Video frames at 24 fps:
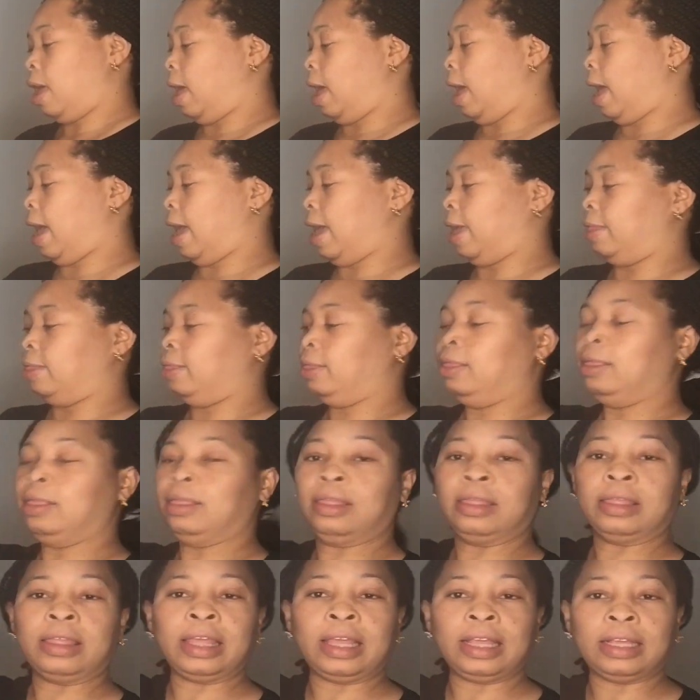and
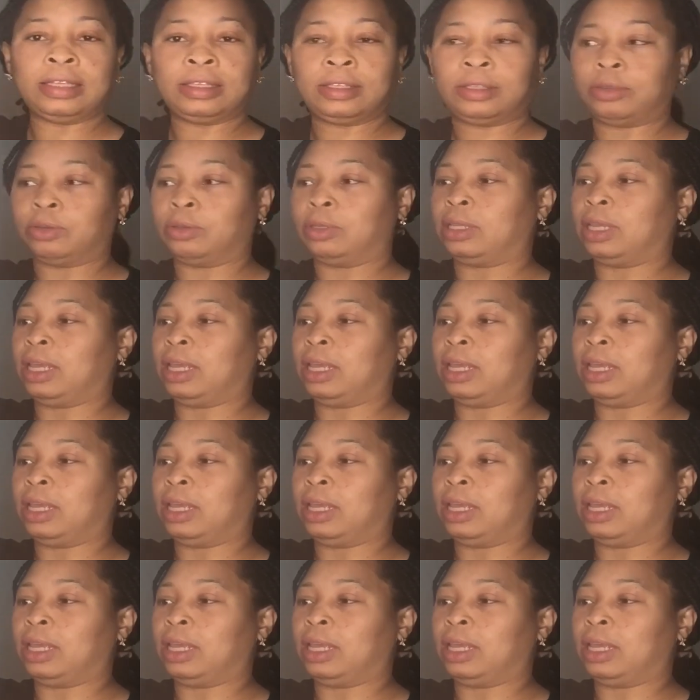this to